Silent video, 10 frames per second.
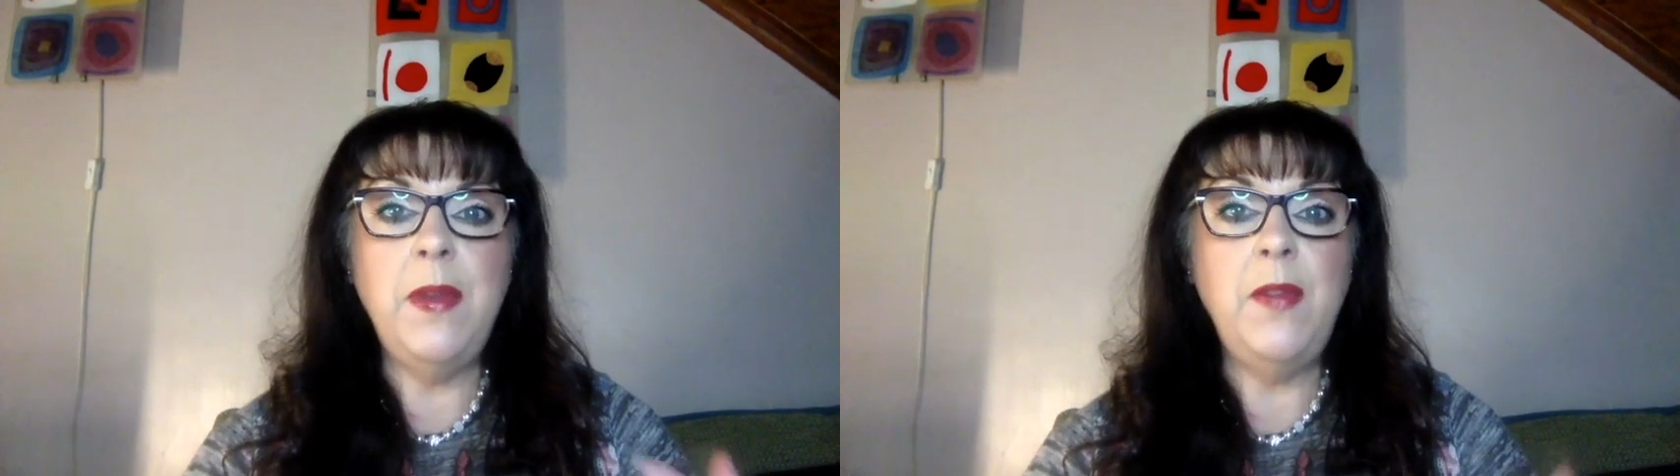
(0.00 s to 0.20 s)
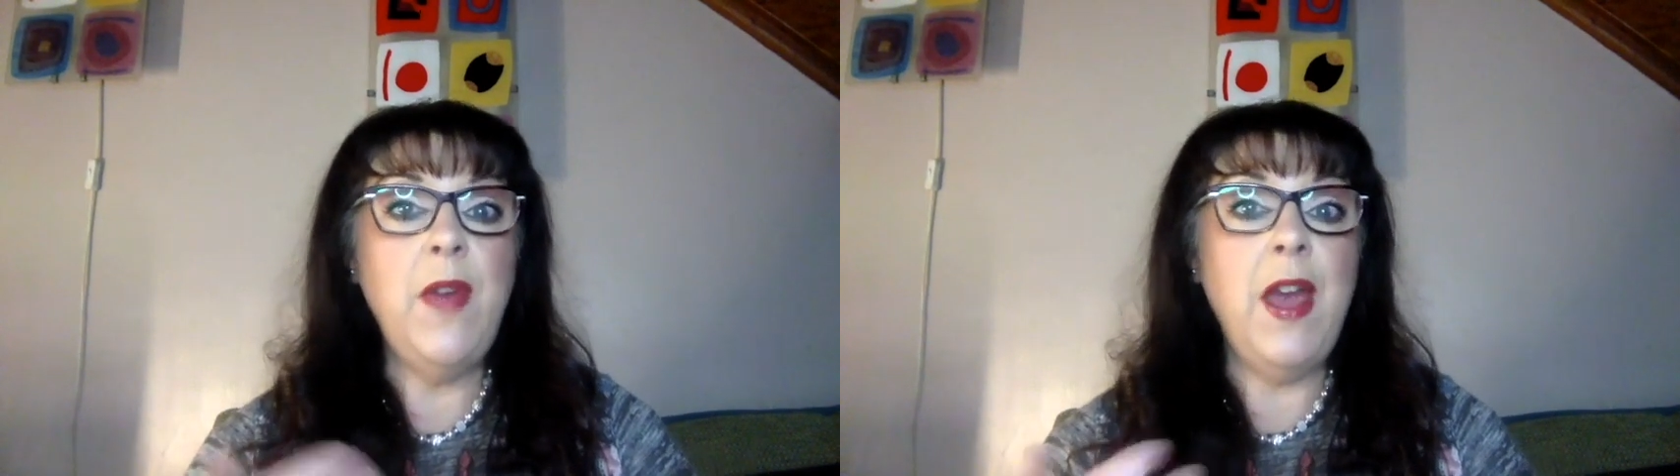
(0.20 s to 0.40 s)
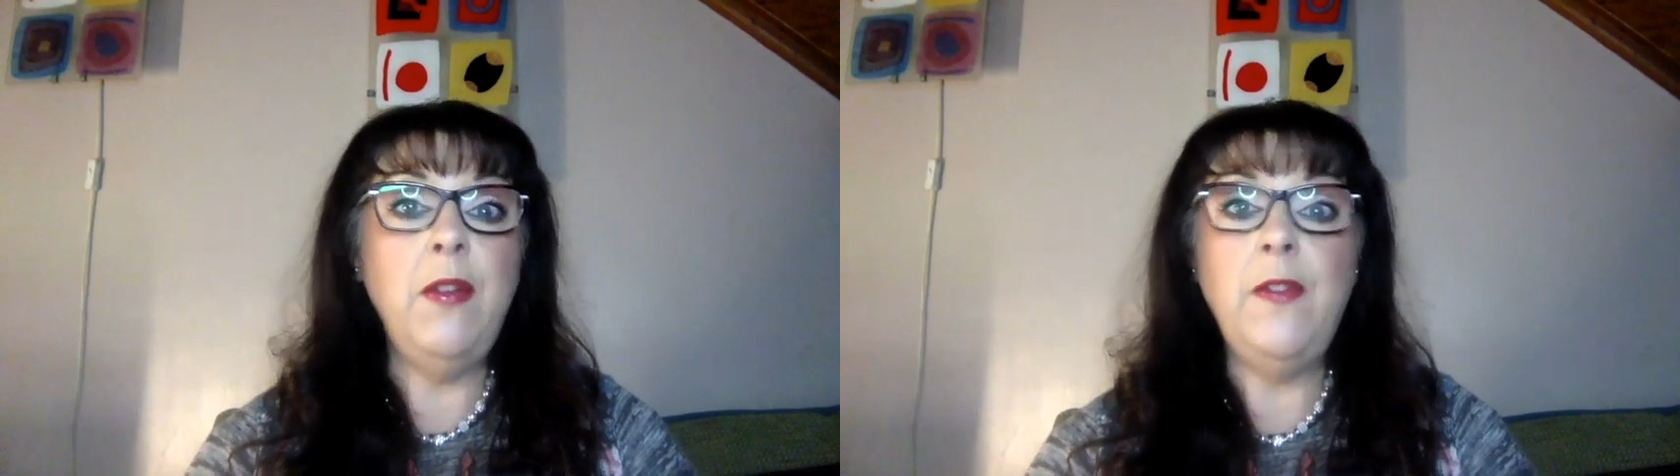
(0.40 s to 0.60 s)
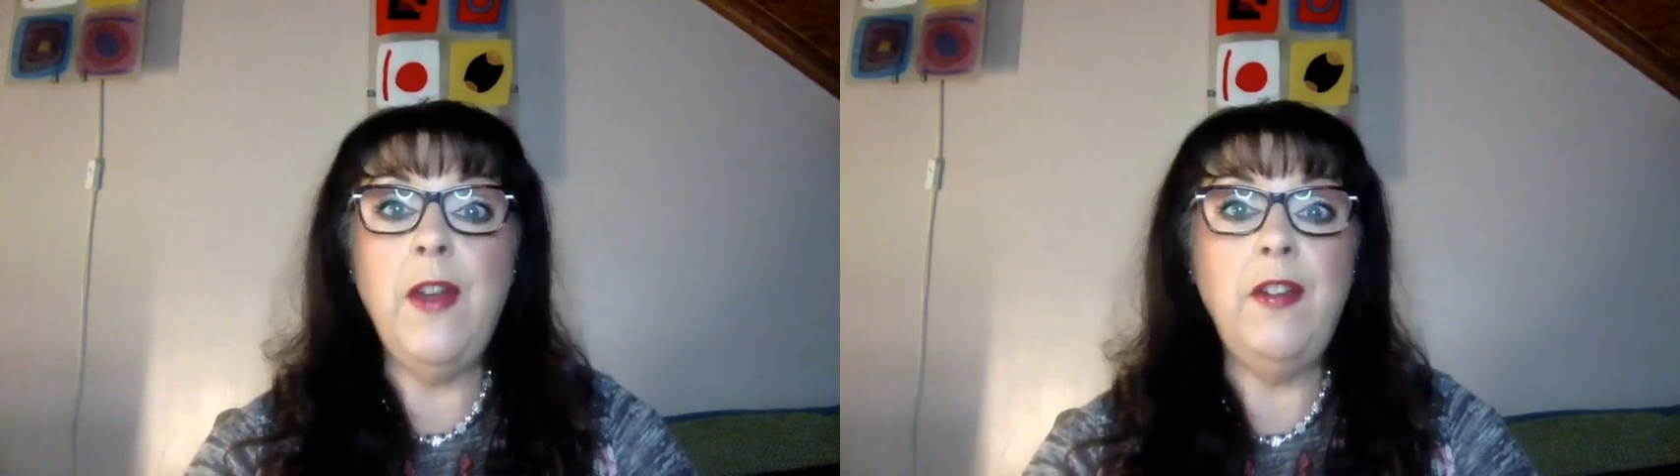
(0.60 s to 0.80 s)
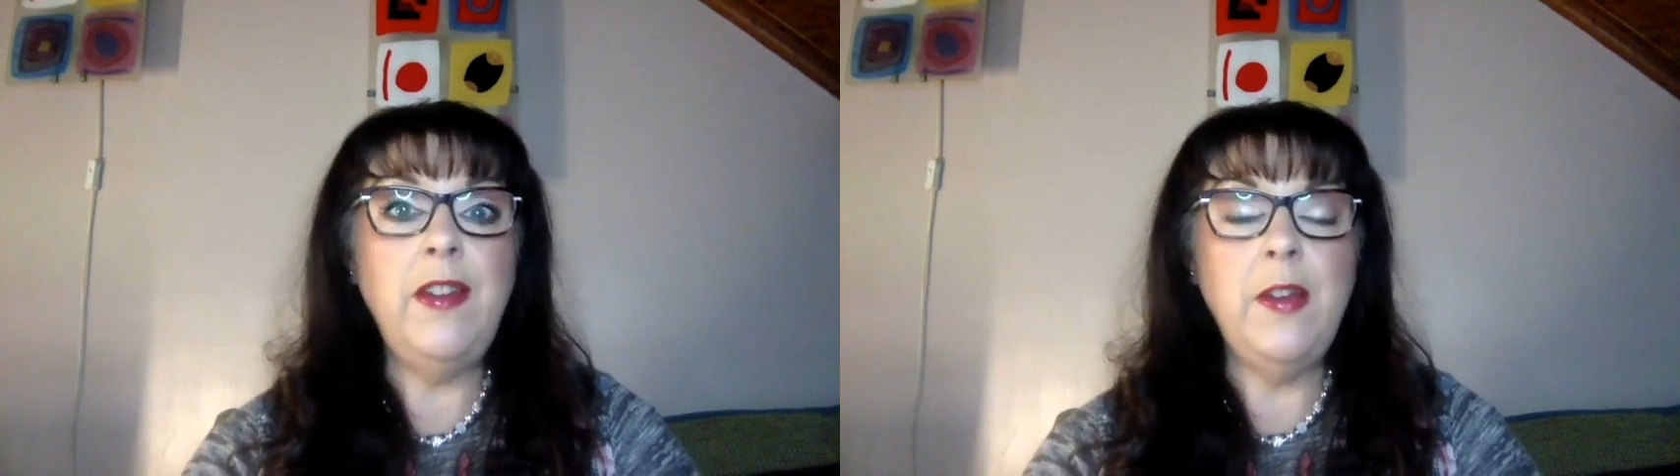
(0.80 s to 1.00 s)
be
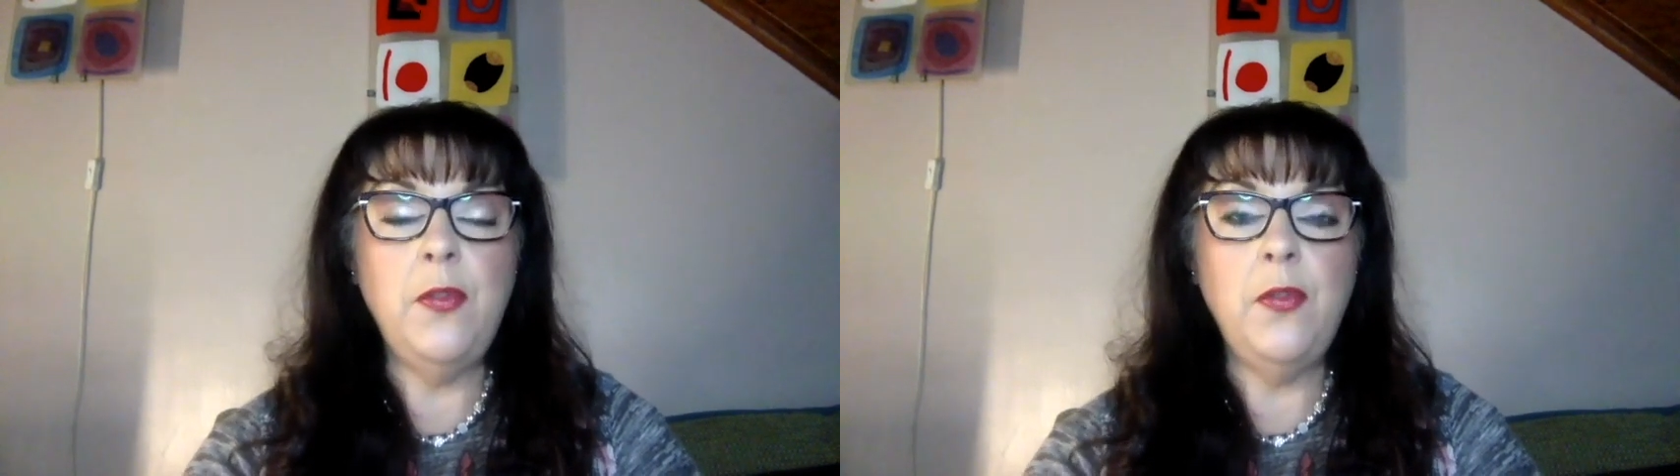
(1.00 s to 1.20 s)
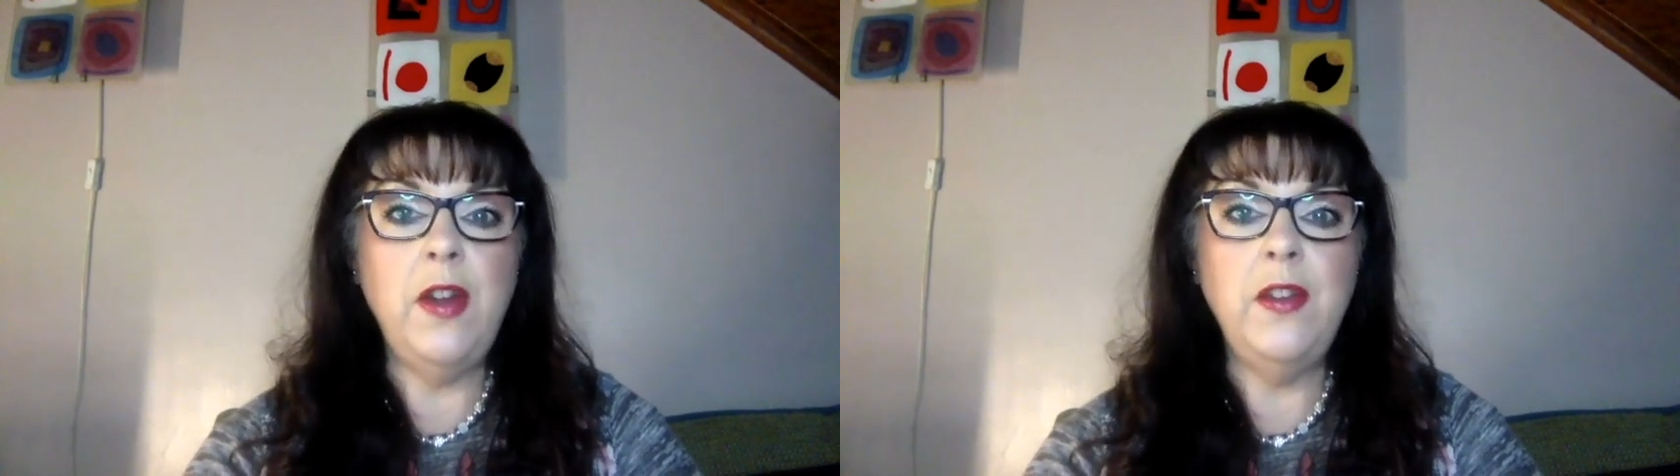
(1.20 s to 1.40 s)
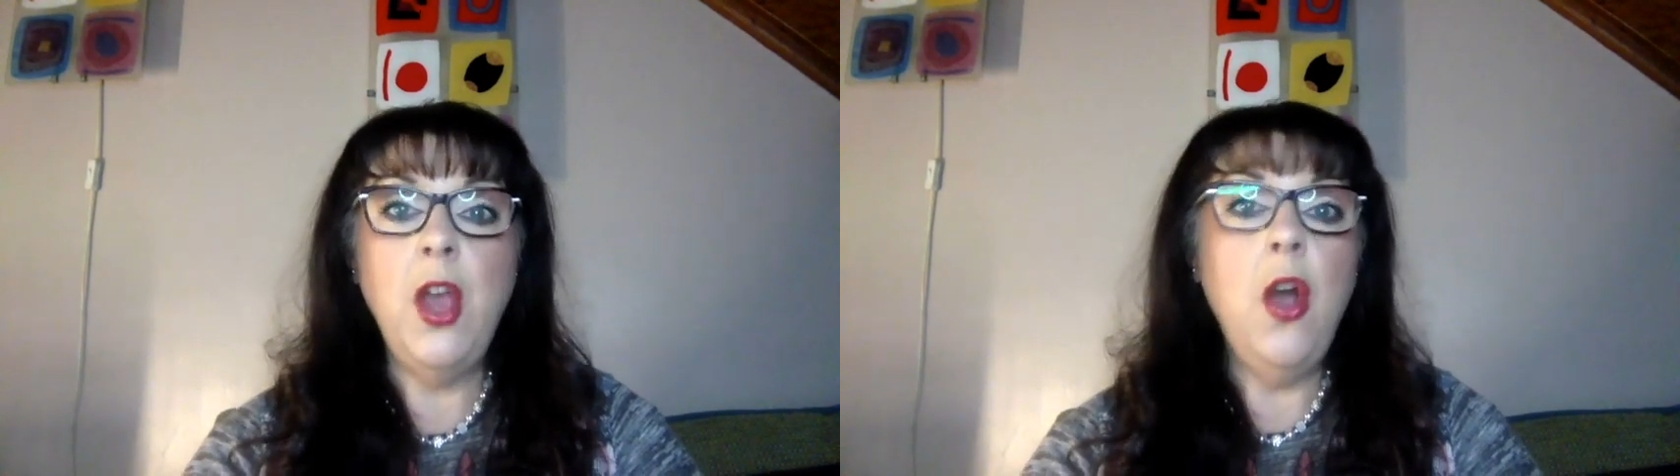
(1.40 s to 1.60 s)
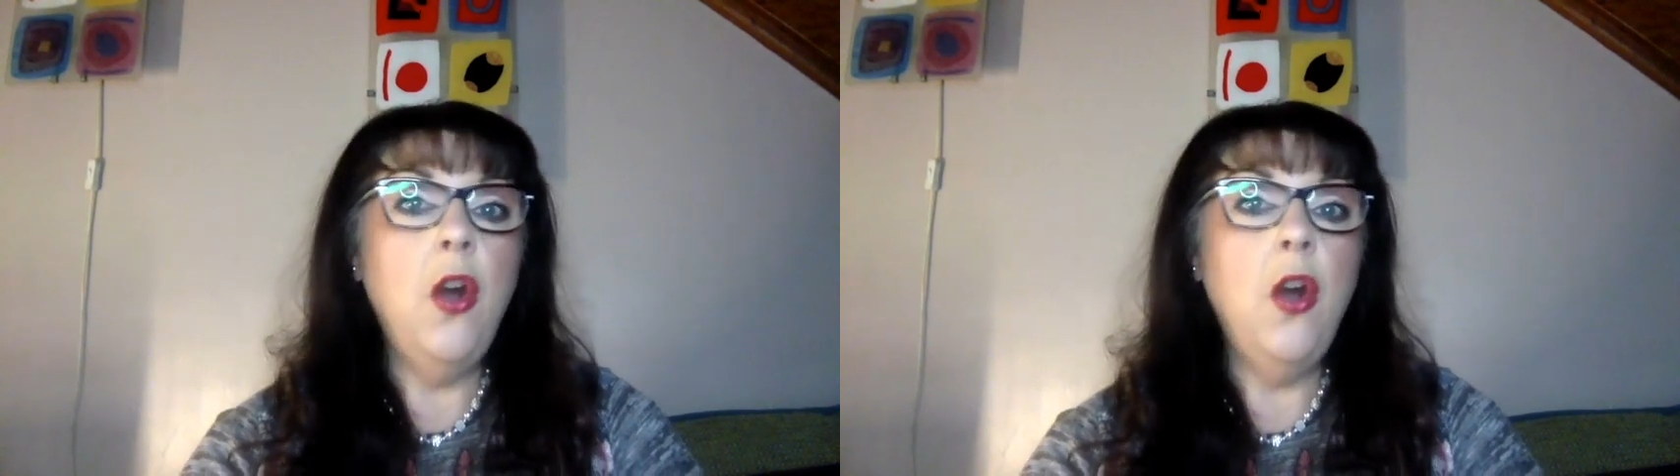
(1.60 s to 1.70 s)
very different